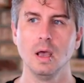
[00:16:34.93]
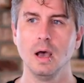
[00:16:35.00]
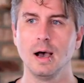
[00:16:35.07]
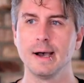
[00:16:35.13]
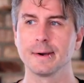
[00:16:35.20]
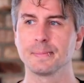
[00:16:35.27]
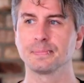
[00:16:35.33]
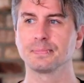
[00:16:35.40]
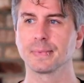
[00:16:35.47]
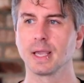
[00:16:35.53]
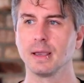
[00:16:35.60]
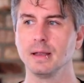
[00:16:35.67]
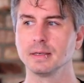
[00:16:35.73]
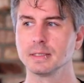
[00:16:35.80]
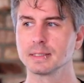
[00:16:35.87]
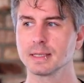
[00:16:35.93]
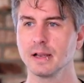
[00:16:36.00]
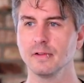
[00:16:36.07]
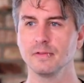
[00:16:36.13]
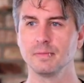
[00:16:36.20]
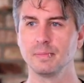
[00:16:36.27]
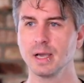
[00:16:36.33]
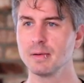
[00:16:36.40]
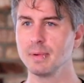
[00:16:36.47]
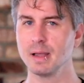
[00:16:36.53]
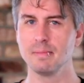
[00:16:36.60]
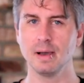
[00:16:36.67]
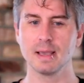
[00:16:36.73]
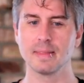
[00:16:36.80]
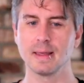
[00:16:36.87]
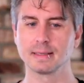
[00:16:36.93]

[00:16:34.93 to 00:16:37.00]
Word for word: Um, and just kind of bite by bite,